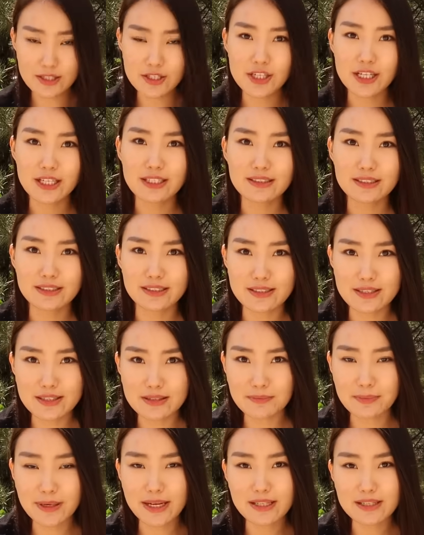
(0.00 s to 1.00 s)
channel is
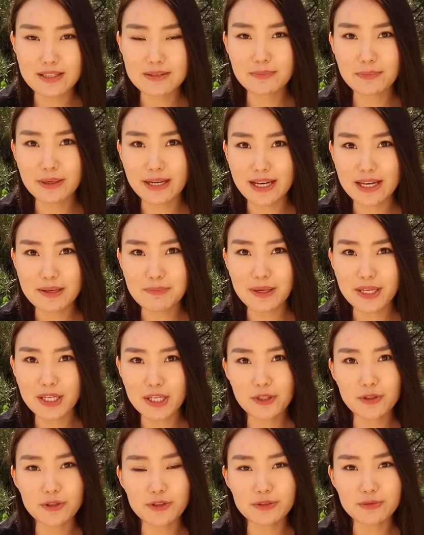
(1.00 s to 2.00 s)
made by
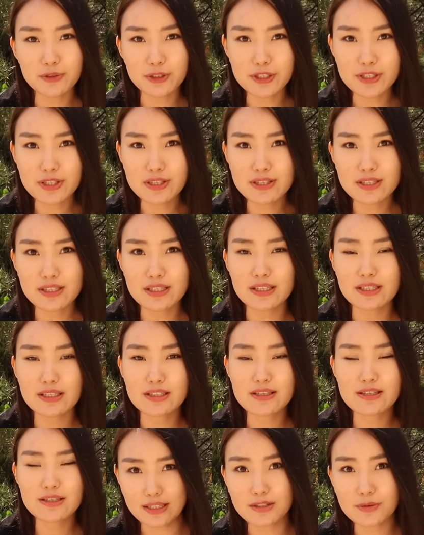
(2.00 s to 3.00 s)
Peking University.
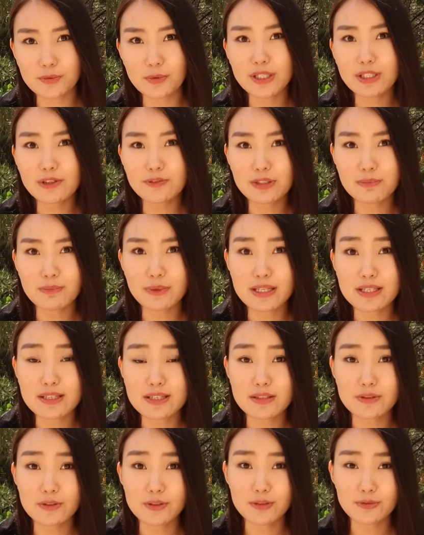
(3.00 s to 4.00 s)
It's one of the
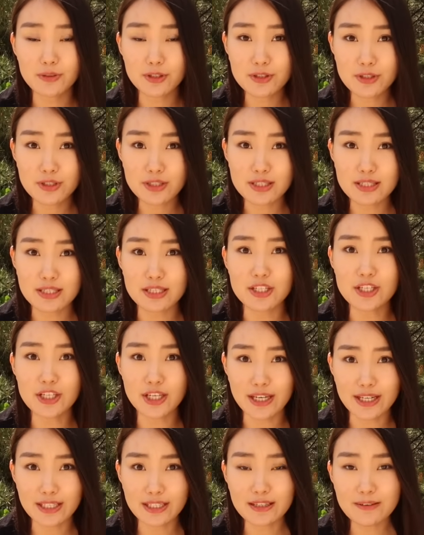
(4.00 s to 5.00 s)
best universities in
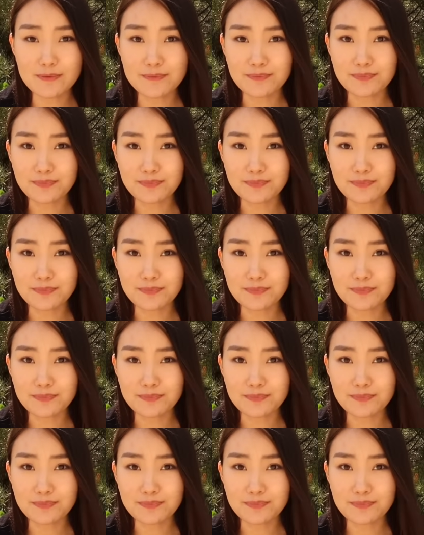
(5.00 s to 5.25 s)
China.